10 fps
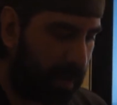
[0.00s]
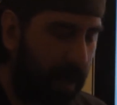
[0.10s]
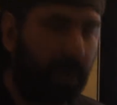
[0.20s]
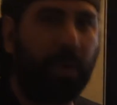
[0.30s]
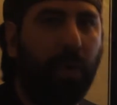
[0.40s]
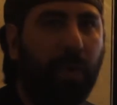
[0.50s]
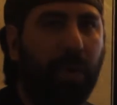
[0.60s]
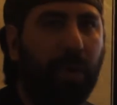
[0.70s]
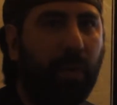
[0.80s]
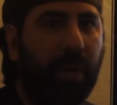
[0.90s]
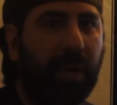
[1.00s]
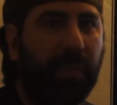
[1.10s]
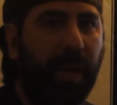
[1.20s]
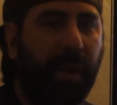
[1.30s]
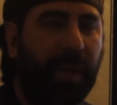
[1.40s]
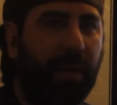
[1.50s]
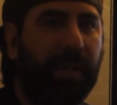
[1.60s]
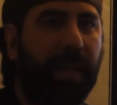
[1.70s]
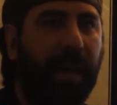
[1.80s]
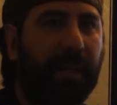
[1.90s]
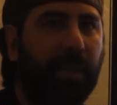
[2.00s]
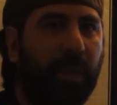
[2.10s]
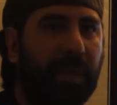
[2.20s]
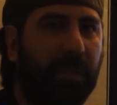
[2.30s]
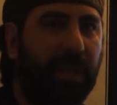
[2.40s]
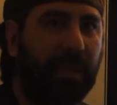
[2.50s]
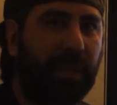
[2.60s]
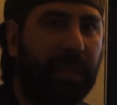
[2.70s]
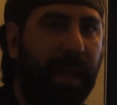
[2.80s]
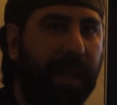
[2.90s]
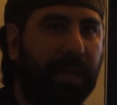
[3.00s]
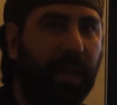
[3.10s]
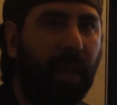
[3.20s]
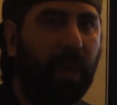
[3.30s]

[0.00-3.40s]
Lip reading: narrow corridor. You want to vary your attacks, you want to split your attacks,